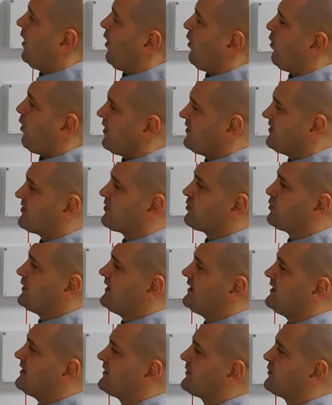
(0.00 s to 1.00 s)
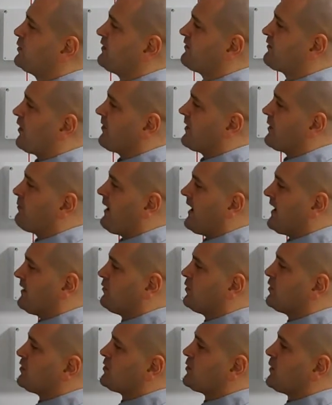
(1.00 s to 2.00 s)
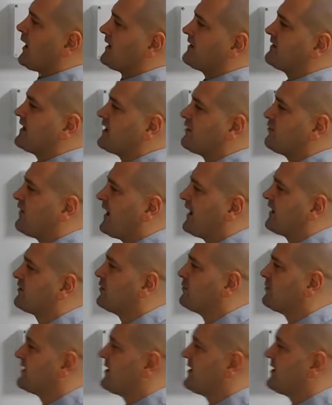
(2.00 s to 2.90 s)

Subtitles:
Once we've got the panel, we're going to identify some